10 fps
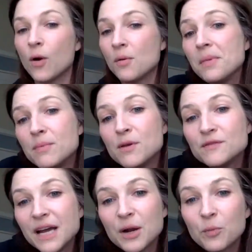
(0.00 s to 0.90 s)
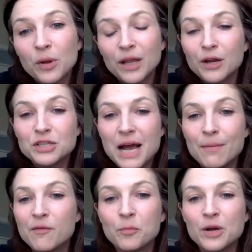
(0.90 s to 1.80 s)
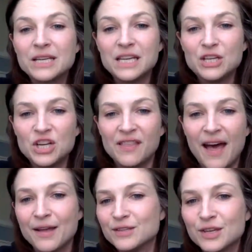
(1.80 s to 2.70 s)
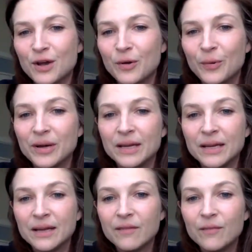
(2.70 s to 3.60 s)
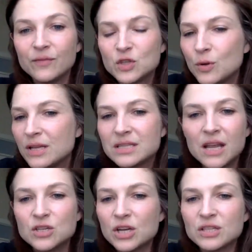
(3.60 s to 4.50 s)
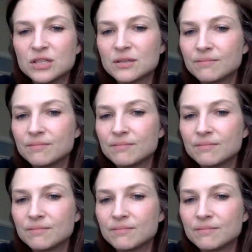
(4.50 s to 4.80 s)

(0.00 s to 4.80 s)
Or maybe you've done a really good job of pre-teaching that. And so students can just